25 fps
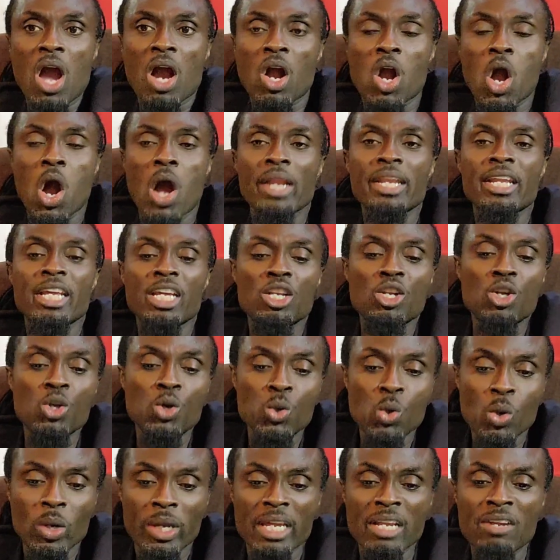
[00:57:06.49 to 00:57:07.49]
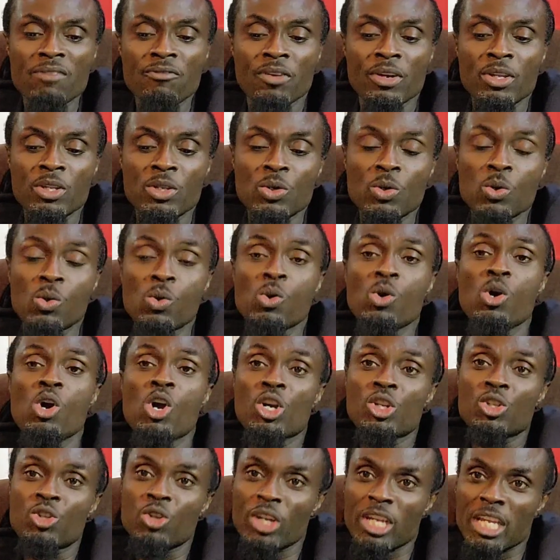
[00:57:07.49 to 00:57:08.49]
God is looking for you
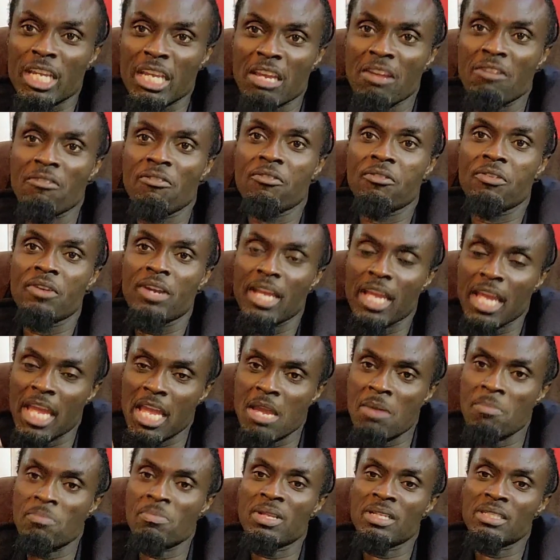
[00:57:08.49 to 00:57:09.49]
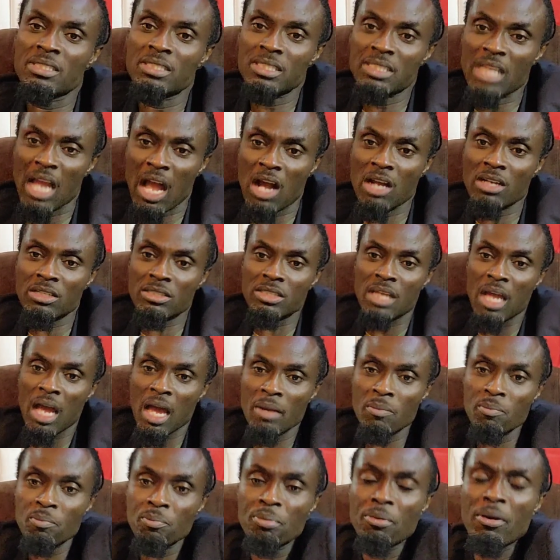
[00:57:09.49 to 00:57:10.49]
to give him thanks
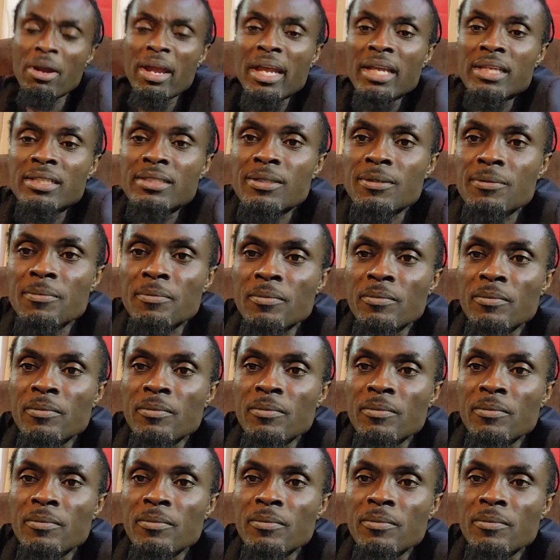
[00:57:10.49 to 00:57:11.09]
and praise.